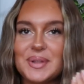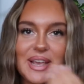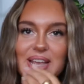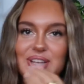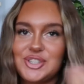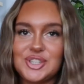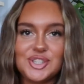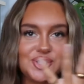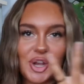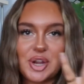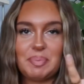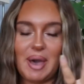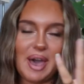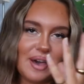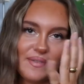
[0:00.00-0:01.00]
It's just so
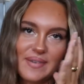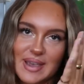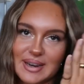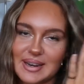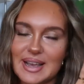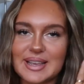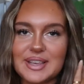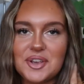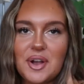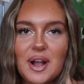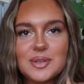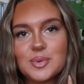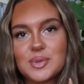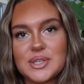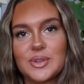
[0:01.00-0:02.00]
perfect. Like, you
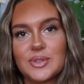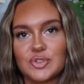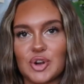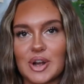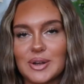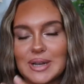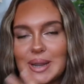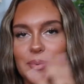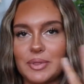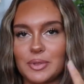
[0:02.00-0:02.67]
guys will see on the try on clip